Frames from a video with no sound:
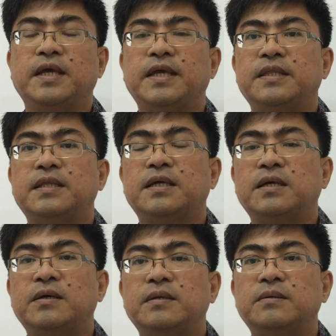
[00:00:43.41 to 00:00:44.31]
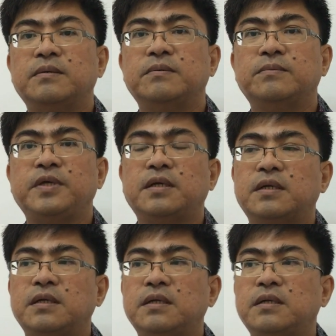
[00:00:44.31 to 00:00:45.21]
And we
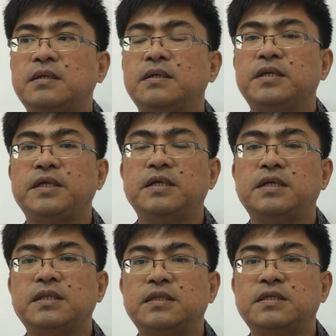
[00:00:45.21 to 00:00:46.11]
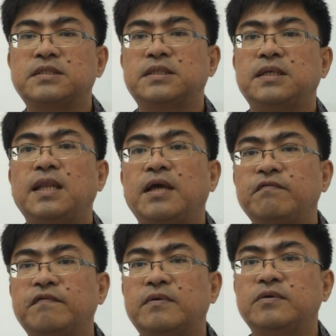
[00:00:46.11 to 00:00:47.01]
are here in this
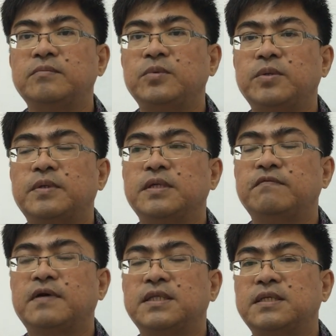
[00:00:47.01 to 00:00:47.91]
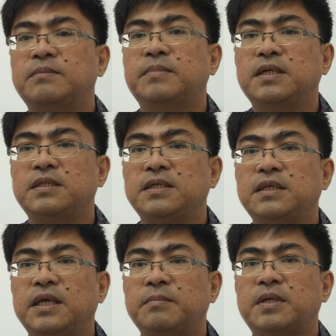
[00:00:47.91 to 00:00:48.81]
land forum. We were invited by
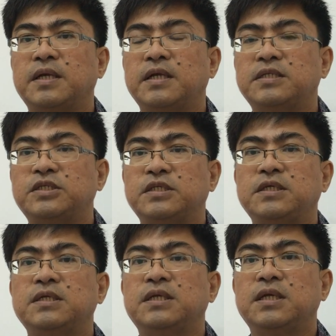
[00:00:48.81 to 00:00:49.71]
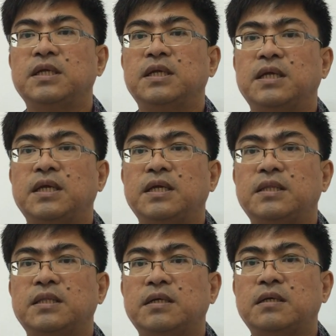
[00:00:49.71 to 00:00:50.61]
the MRLG,
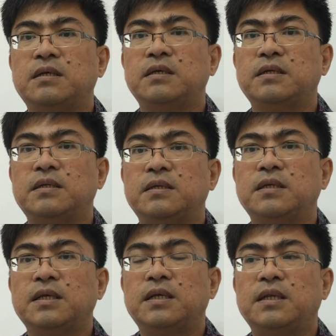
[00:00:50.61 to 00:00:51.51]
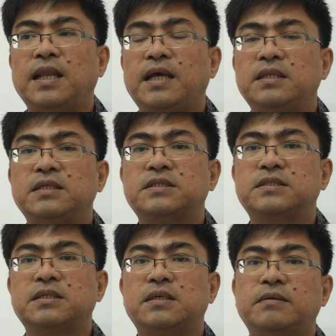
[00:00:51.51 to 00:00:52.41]
and land
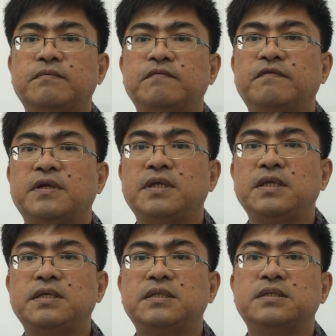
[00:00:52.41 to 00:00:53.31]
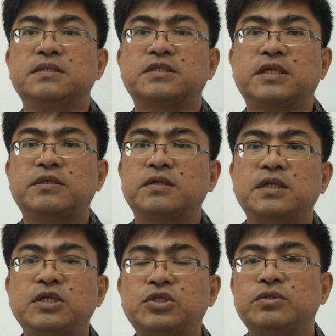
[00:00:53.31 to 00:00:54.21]
is a very central
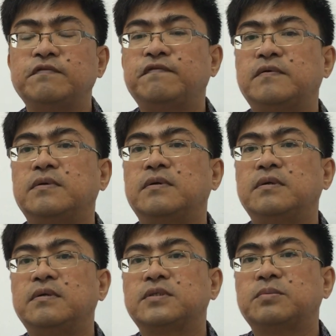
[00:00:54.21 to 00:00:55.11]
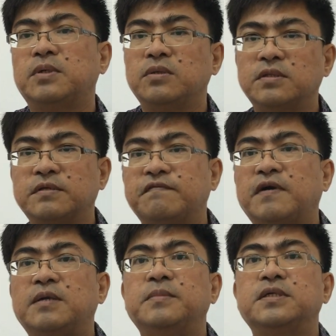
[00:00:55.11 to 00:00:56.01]
issue for smallholder
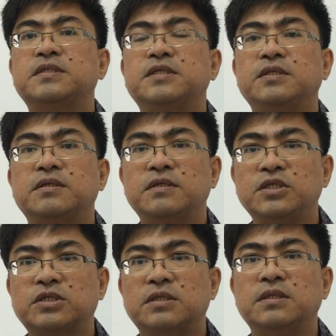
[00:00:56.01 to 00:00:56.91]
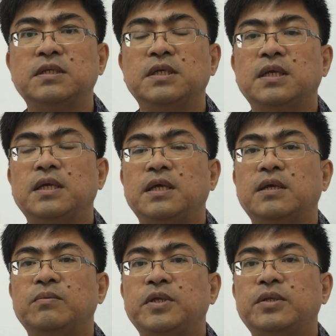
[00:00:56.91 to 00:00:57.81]
farmers in the region.
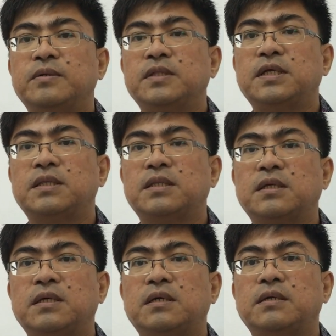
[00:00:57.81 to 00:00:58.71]
And we know that